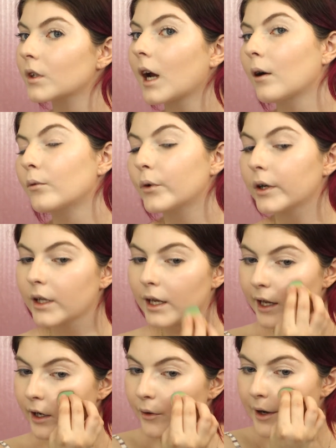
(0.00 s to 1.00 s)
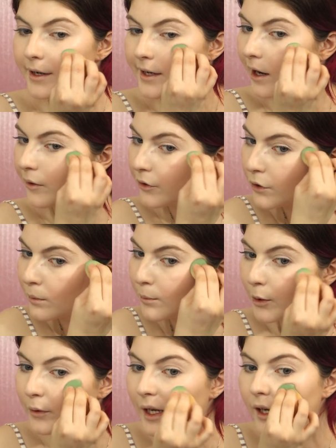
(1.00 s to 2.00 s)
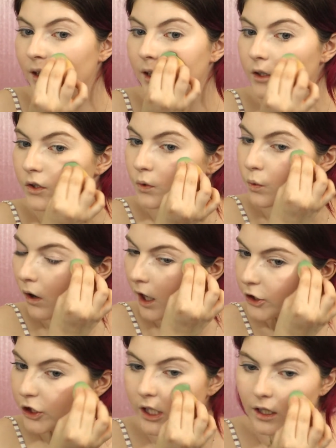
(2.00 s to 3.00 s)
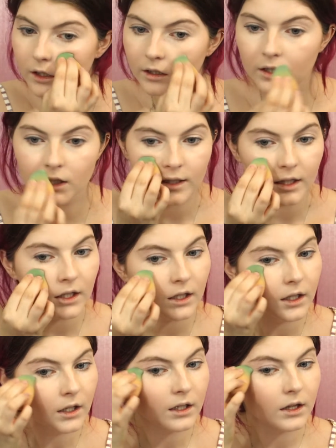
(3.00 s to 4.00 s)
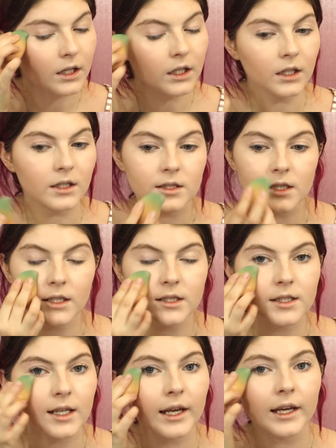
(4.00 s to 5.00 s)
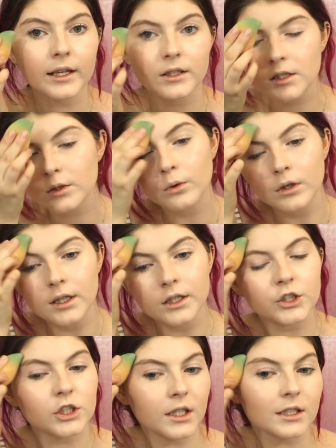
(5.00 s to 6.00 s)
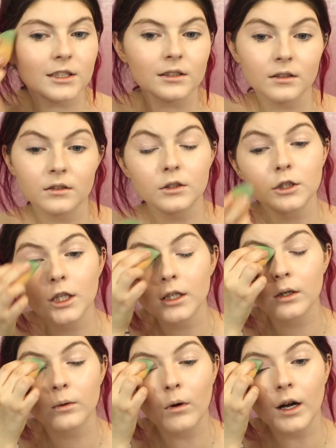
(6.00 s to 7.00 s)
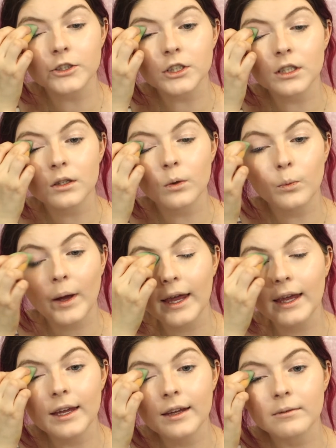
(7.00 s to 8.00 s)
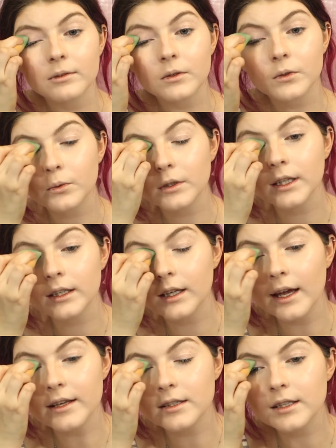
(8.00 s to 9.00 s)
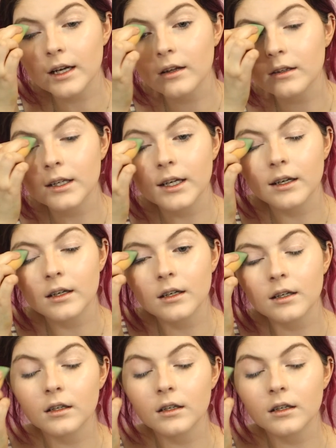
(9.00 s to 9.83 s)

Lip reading: I really like going down to the marina and just watching the sunset, or just, you know, watching the waves. It's really nice down there.